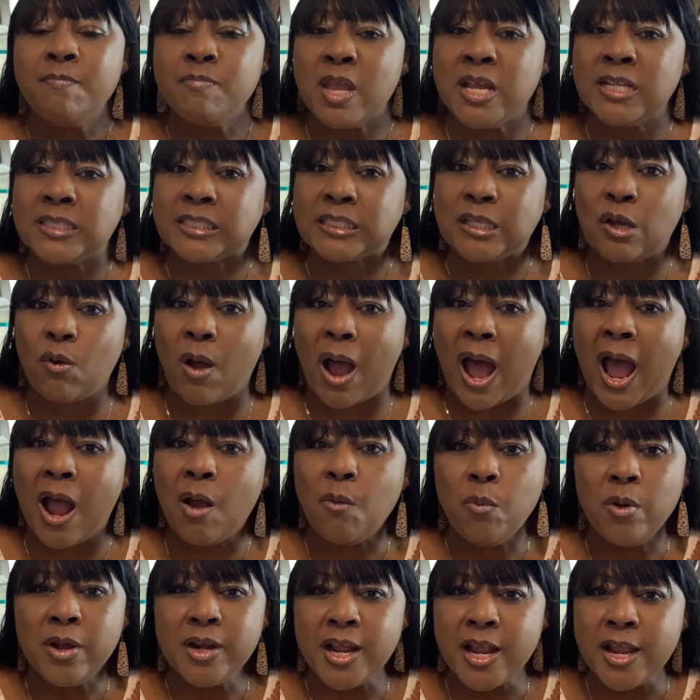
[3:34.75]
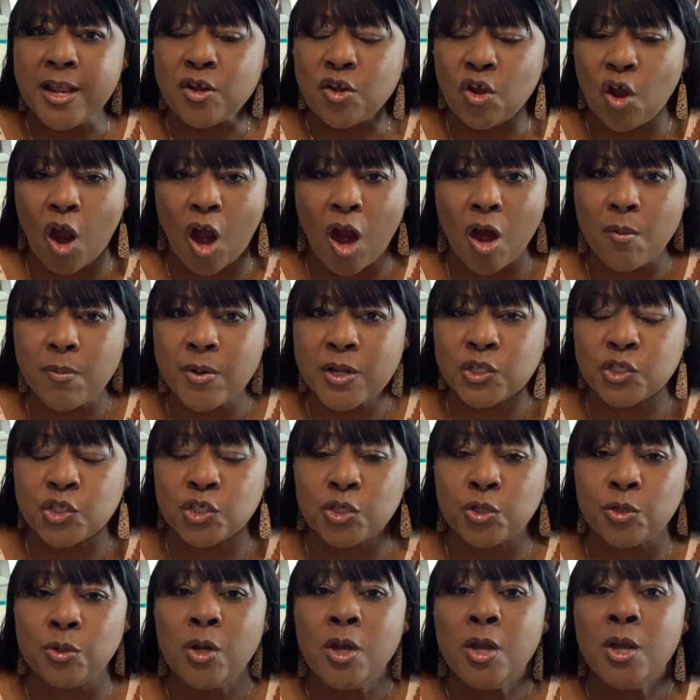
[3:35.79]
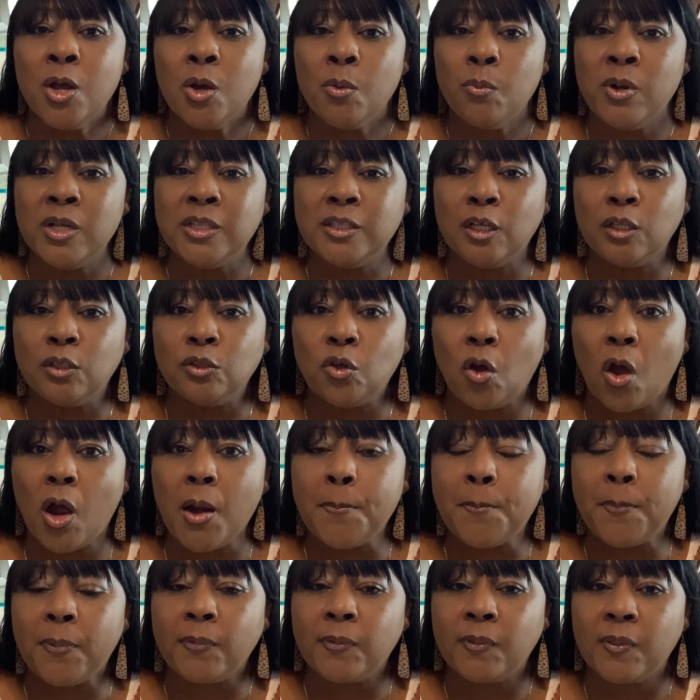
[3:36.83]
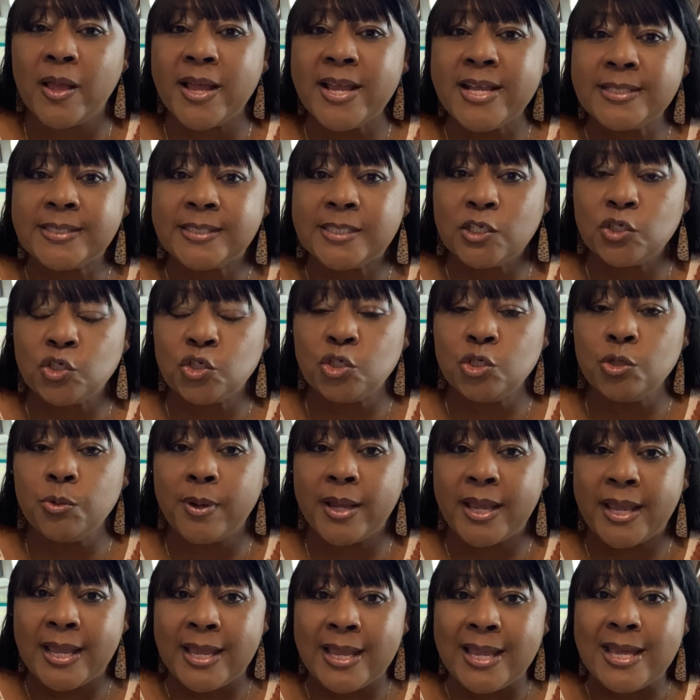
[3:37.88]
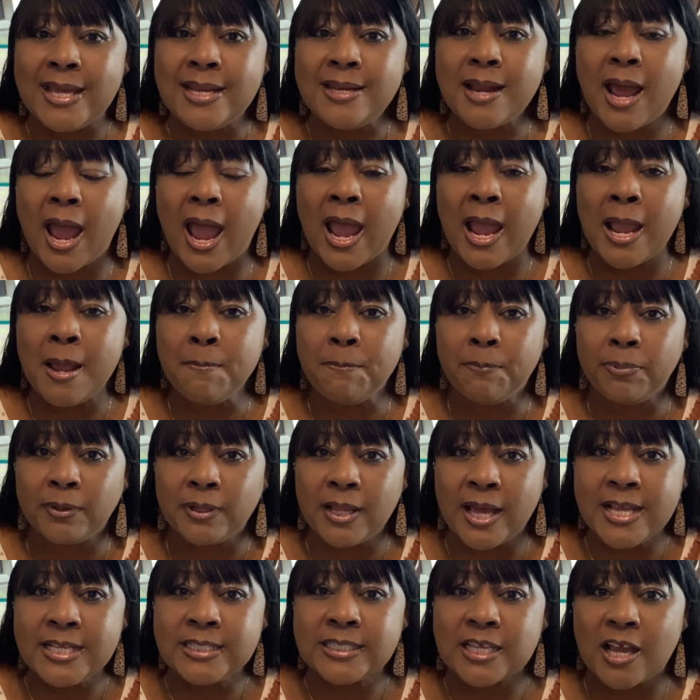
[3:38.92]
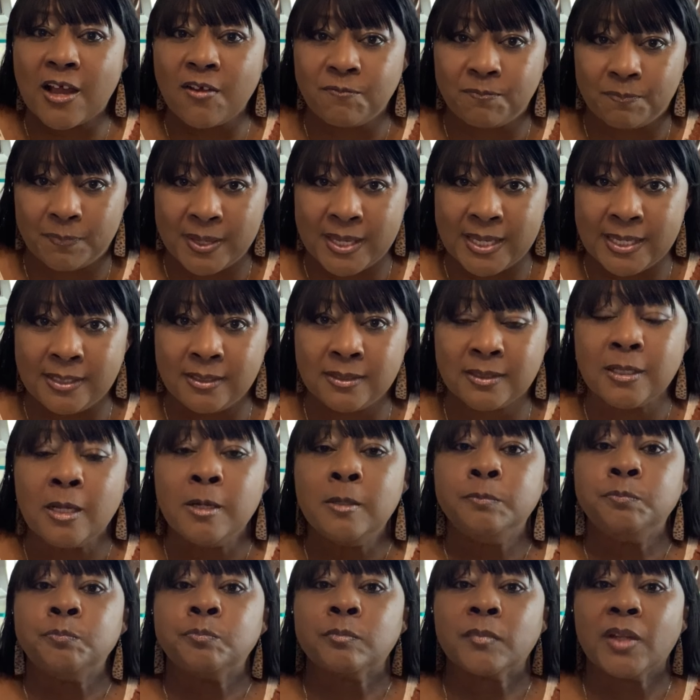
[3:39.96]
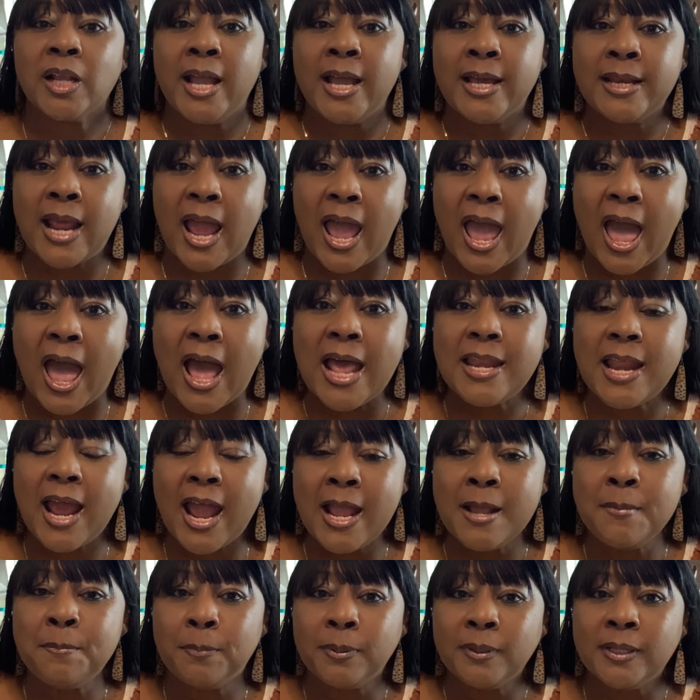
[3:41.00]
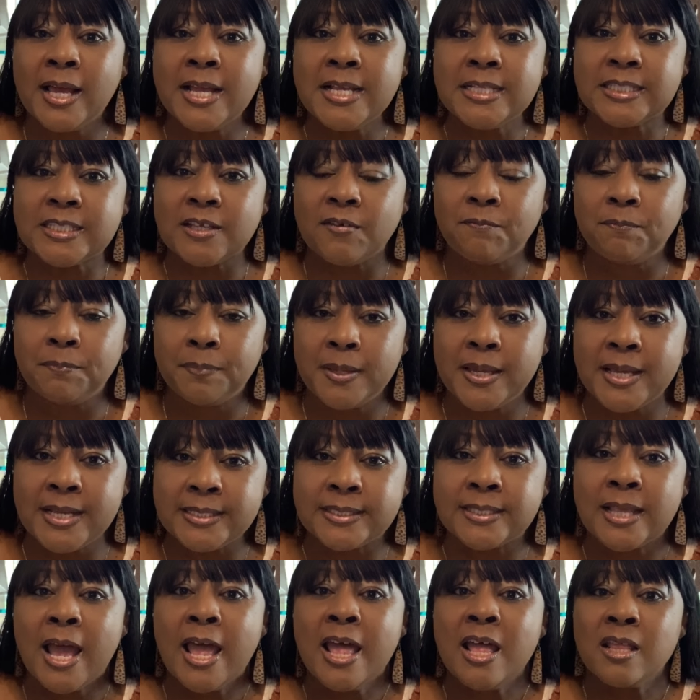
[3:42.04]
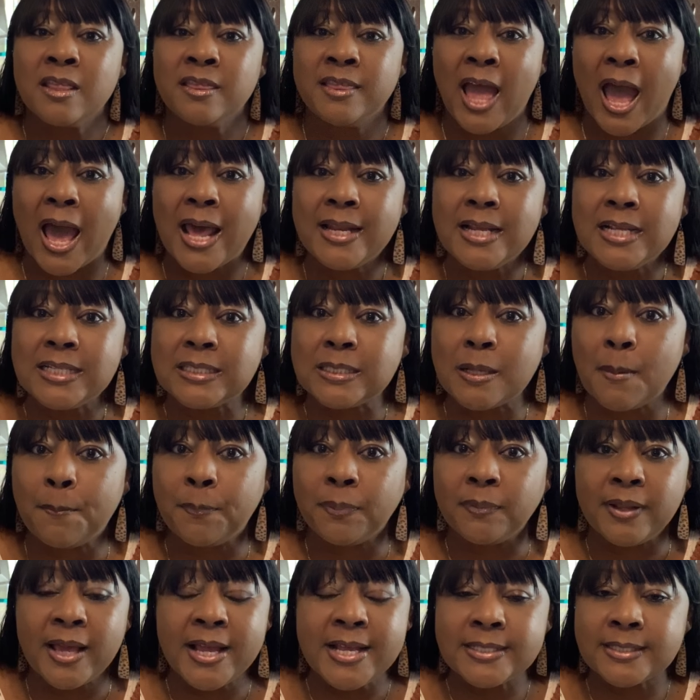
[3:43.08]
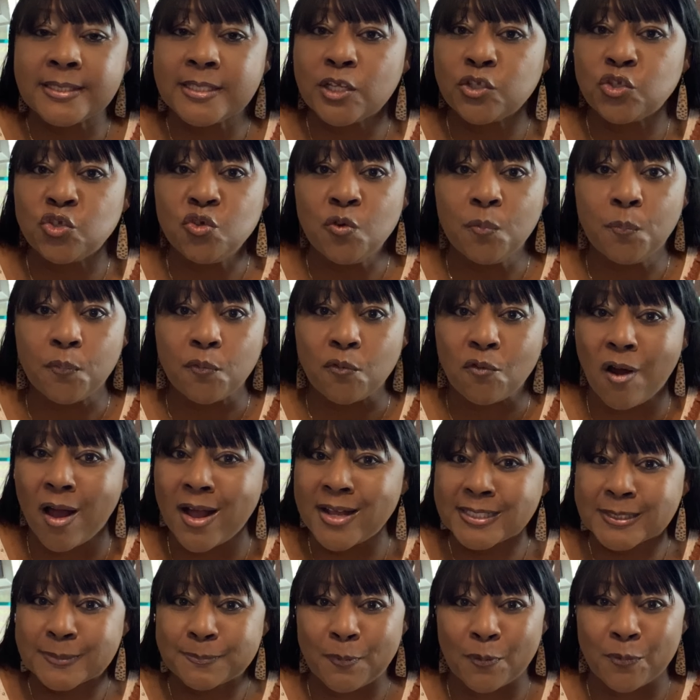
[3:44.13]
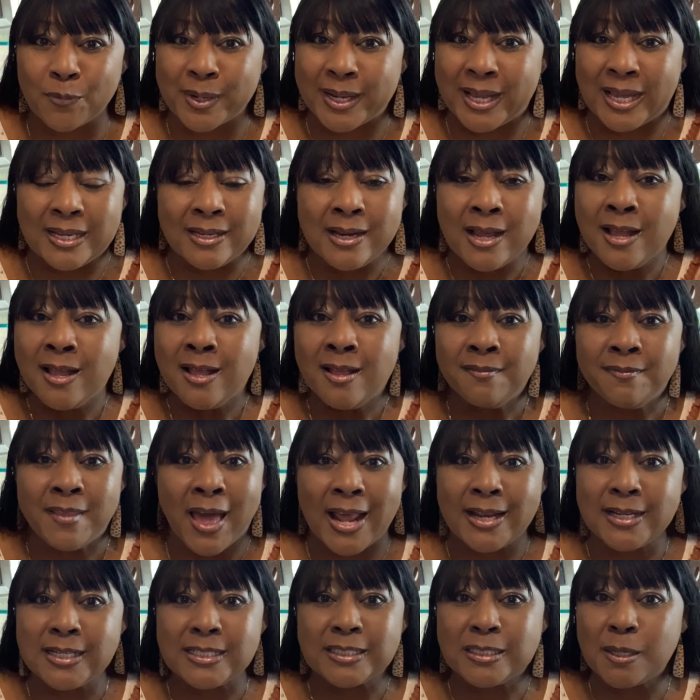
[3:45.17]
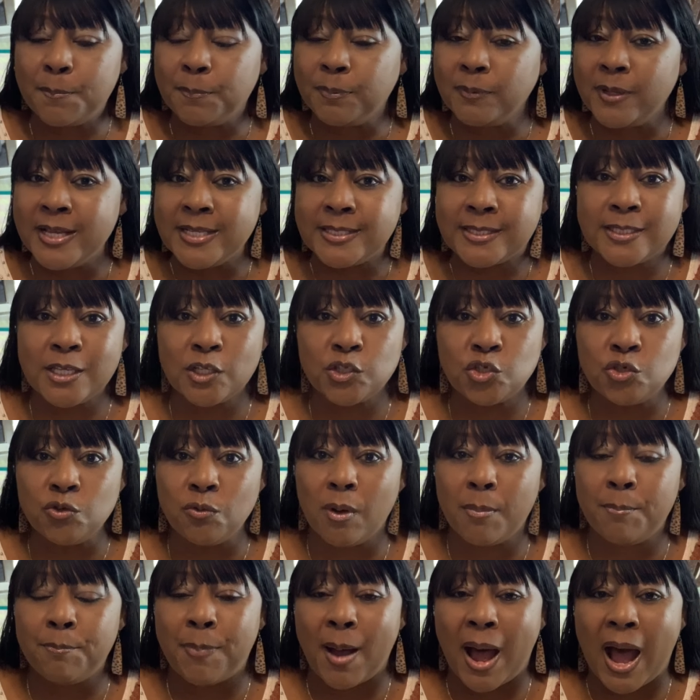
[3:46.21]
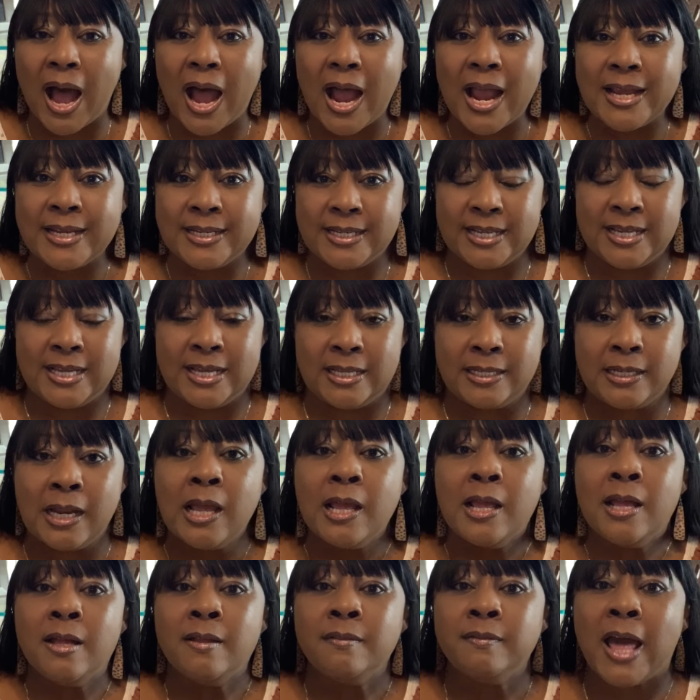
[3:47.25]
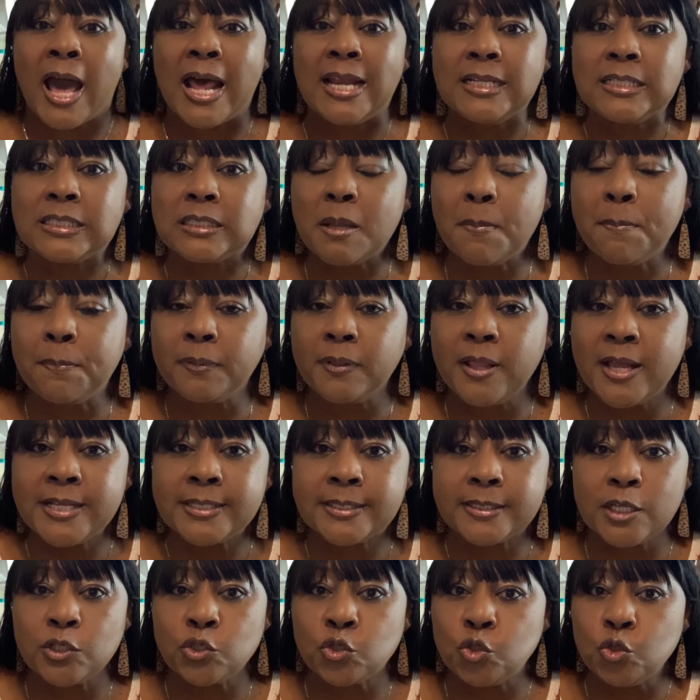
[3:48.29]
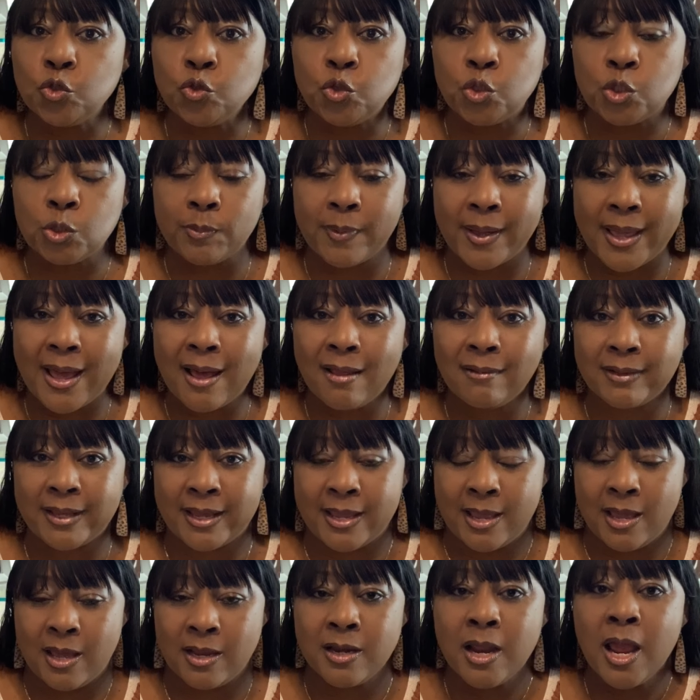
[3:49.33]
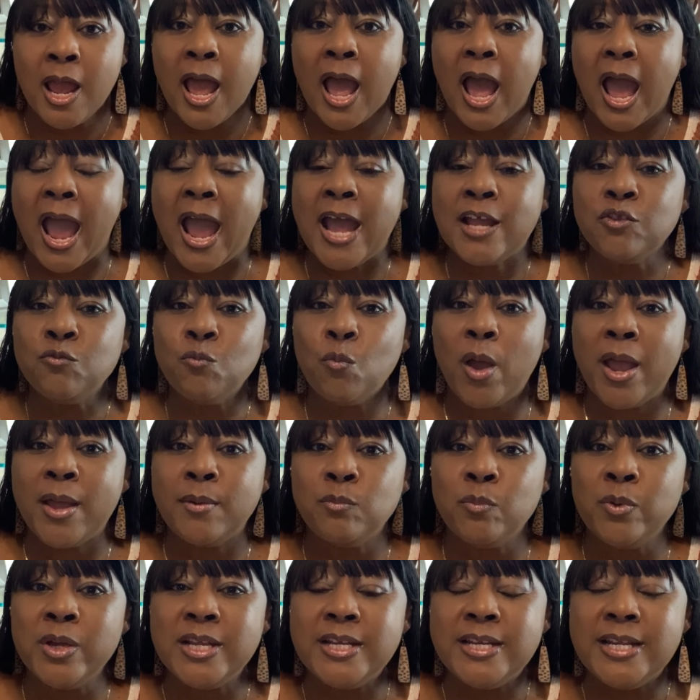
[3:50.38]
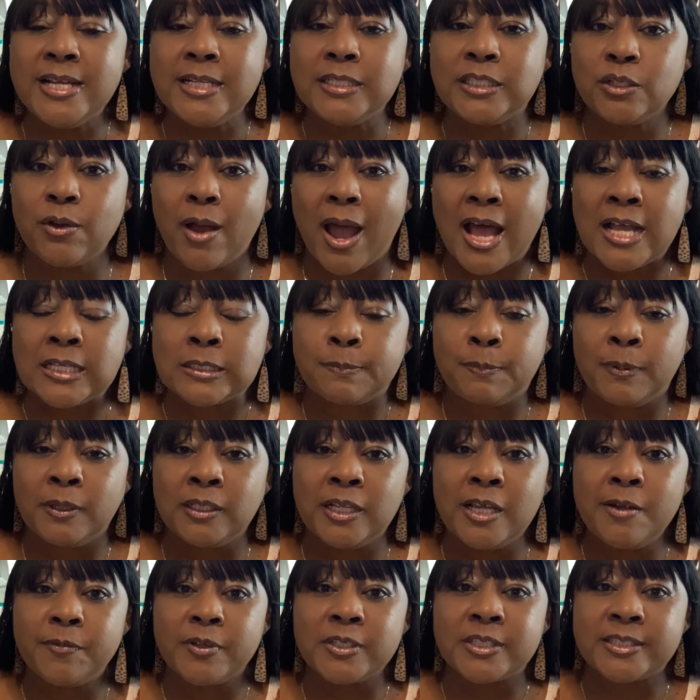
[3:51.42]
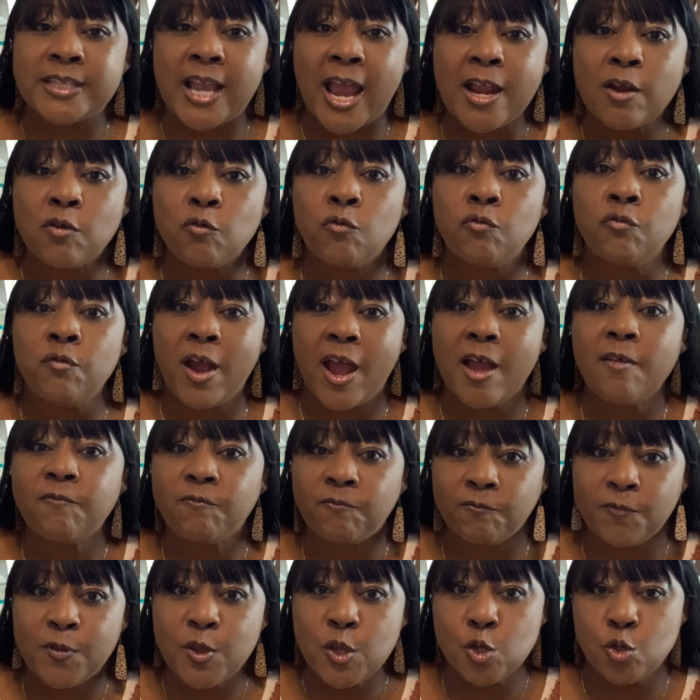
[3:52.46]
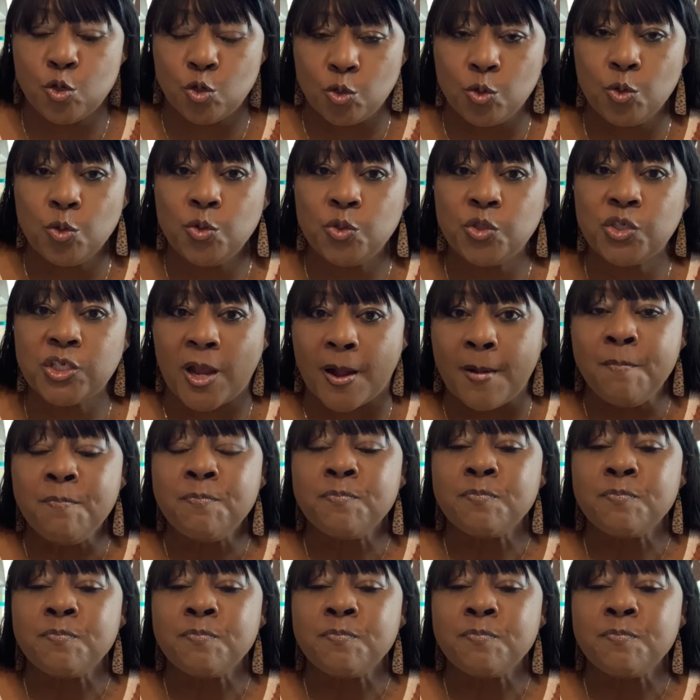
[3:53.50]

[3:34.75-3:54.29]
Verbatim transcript: And so I want to encourage you when the Lord places you in a place of peace, and at a place of peace. That is the place that you prosper in. That is the place that you abide in. That is the place that you dwell in. And, and we need to, as believers, take refuge